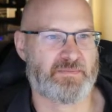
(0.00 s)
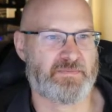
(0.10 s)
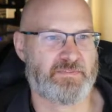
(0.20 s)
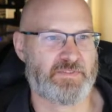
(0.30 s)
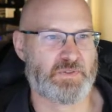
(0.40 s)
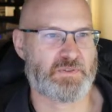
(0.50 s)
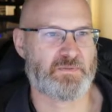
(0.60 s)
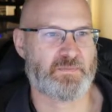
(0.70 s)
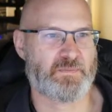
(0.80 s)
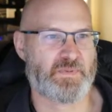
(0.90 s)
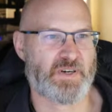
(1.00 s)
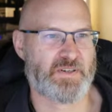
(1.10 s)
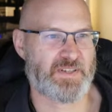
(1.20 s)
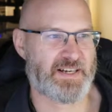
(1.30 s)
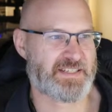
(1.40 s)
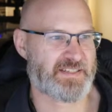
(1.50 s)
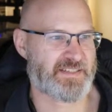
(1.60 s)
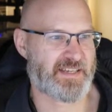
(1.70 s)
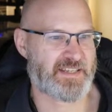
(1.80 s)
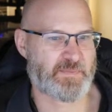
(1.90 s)
full pro
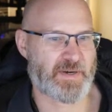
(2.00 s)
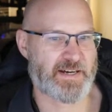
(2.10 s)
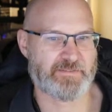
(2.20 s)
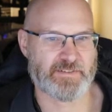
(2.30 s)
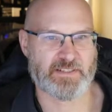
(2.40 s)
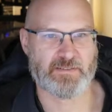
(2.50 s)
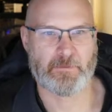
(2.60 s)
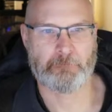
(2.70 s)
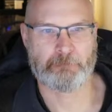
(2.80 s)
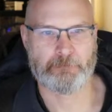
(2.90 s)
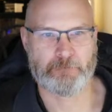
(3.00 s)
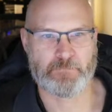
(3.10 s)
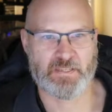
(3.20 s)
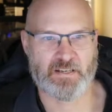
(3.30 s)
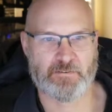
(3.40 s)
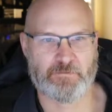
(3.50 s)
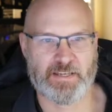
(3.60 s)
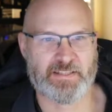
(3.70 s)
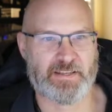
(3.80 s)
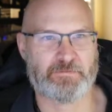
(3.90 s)
license as part of it. I've
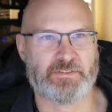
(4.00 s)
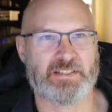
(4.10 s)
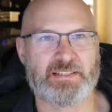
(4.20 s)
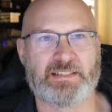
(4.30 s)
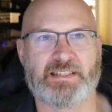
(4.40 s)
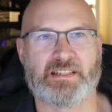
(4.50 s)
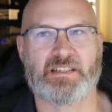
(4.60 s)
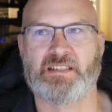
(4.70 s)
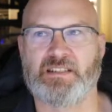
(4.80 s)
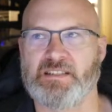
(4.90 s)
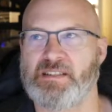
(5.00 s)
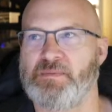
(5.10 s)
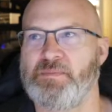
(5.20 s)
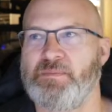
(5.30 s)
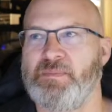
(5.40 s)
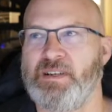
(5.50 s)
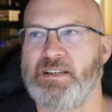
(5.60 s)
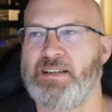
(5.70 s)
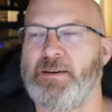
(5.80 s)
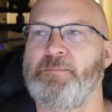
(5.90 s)
had that for years and years.
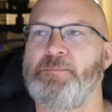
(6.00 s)
I